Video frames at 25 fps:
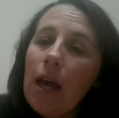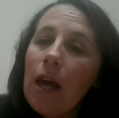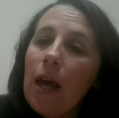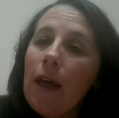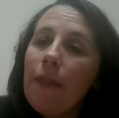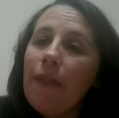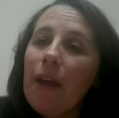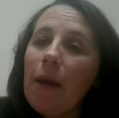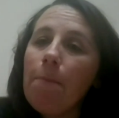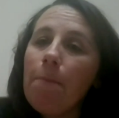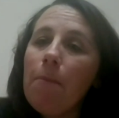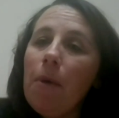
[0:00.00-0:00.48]

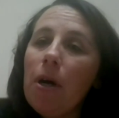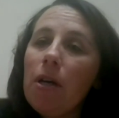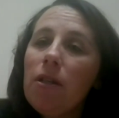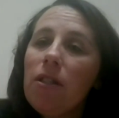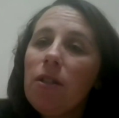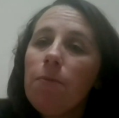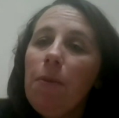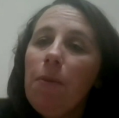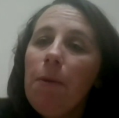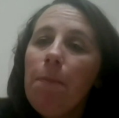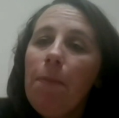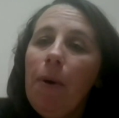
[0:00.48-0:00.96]
they
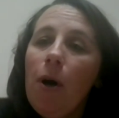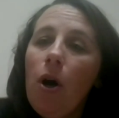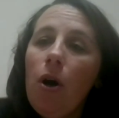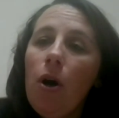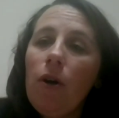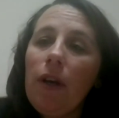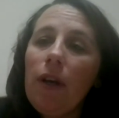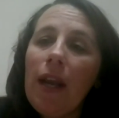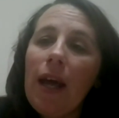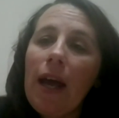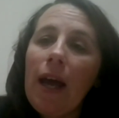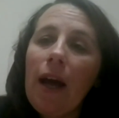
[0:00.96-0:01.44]
must be
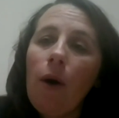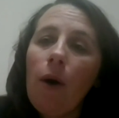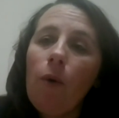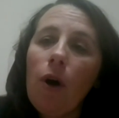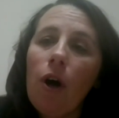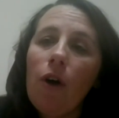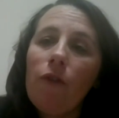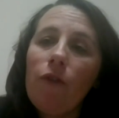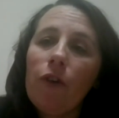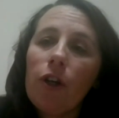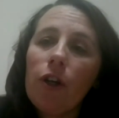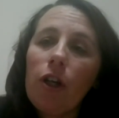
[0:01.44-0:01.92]
part now
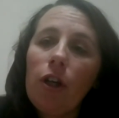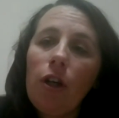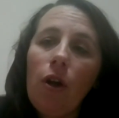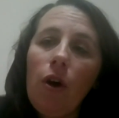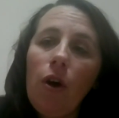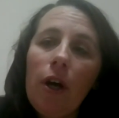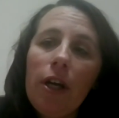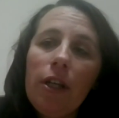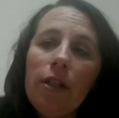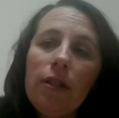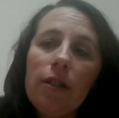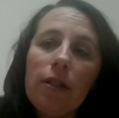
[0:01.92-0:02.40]
of a
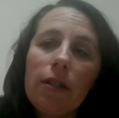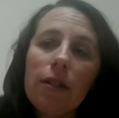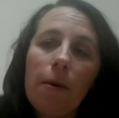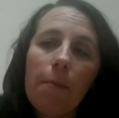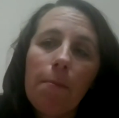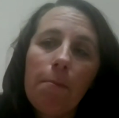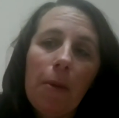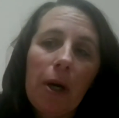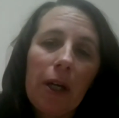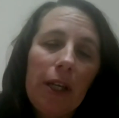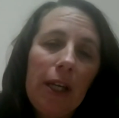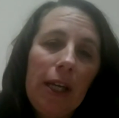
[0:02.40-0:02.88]
client's
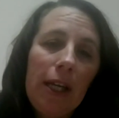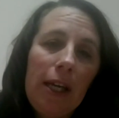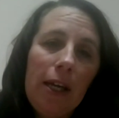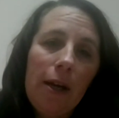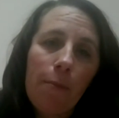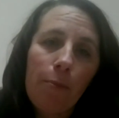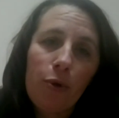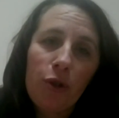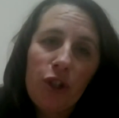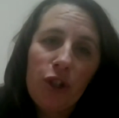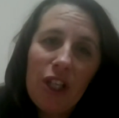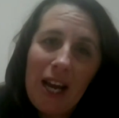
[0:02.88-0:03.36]
money
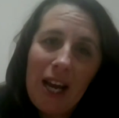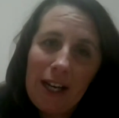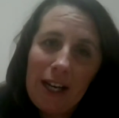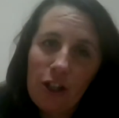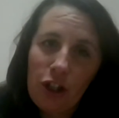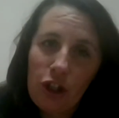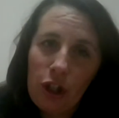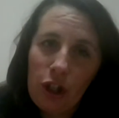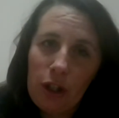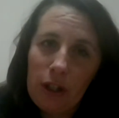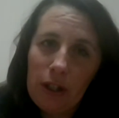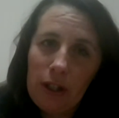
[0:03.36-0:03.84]

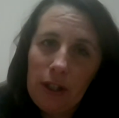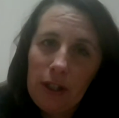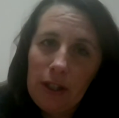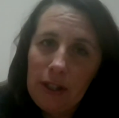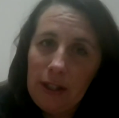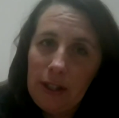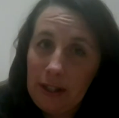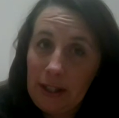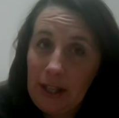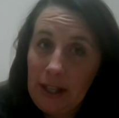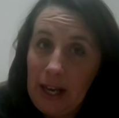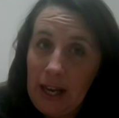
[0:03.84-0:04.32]
protection
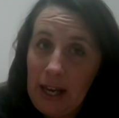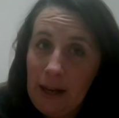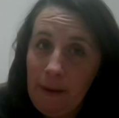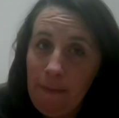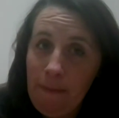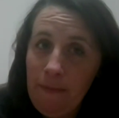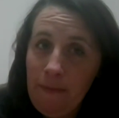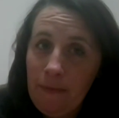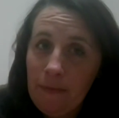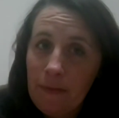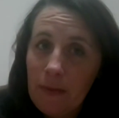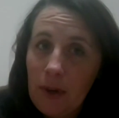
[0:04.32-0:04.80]

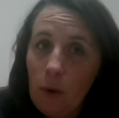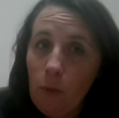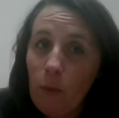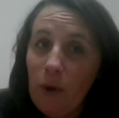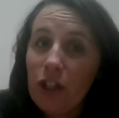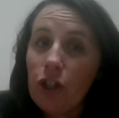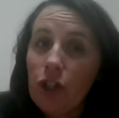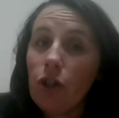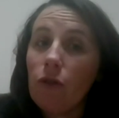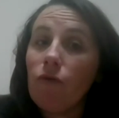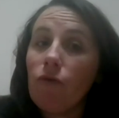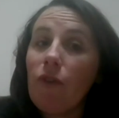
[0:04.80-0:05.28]
scheme,
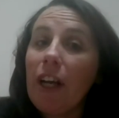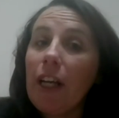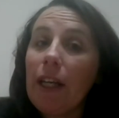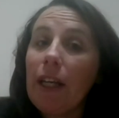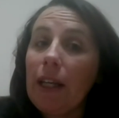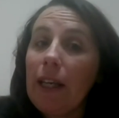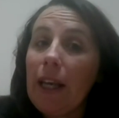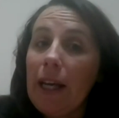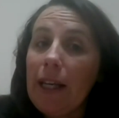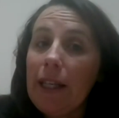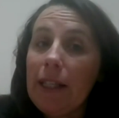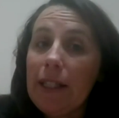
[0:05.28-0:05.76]
which are
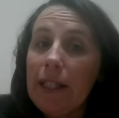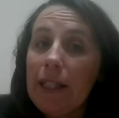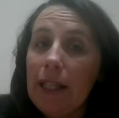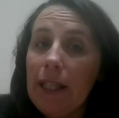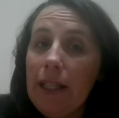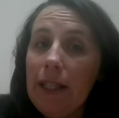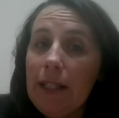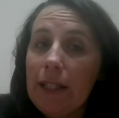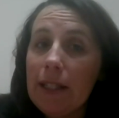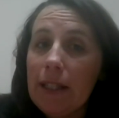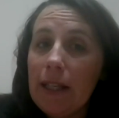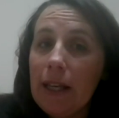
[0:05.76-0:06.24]

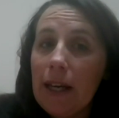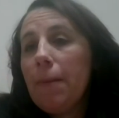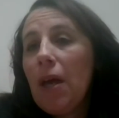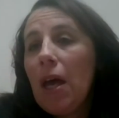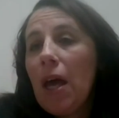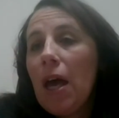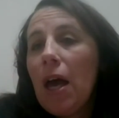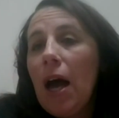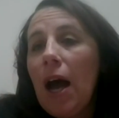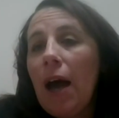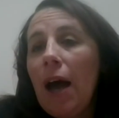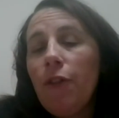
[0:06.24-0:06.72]
regulated.
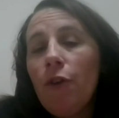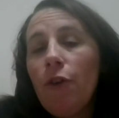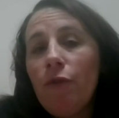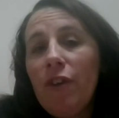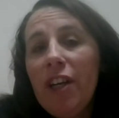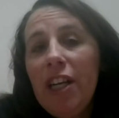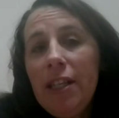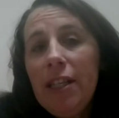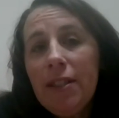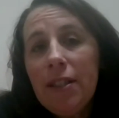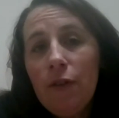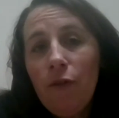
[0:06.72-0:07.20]
And the
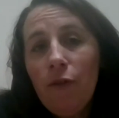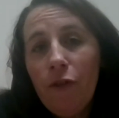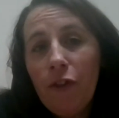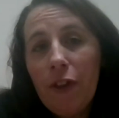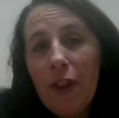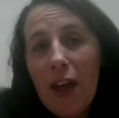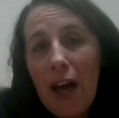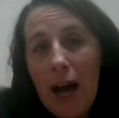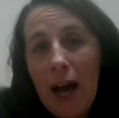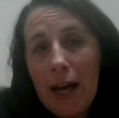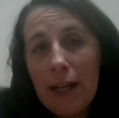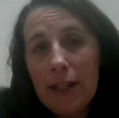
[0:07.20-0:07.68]
reason for
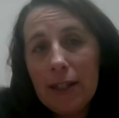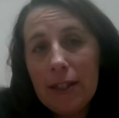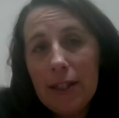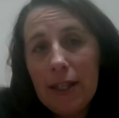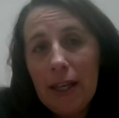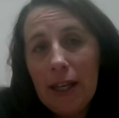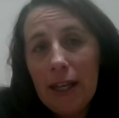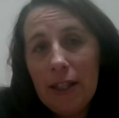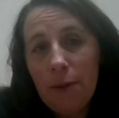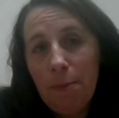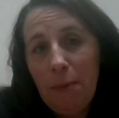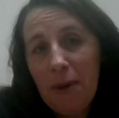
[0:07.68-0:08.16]
that
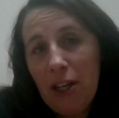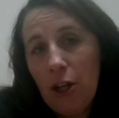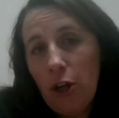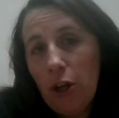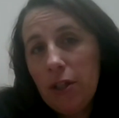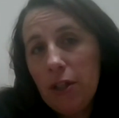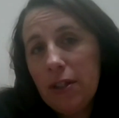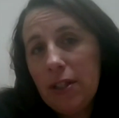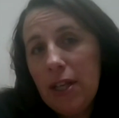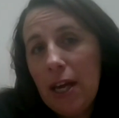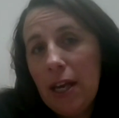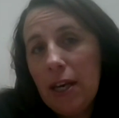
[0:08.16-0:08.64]
is
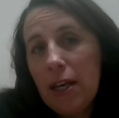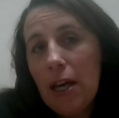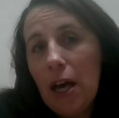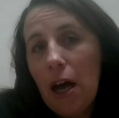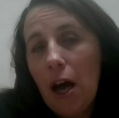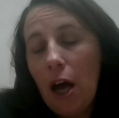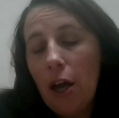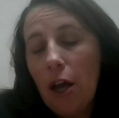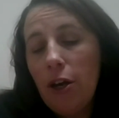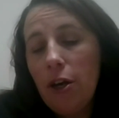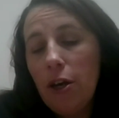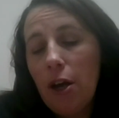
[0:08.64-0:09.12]
because then
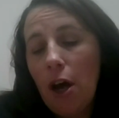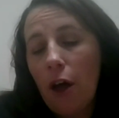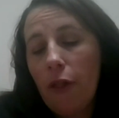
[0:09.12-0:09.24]
a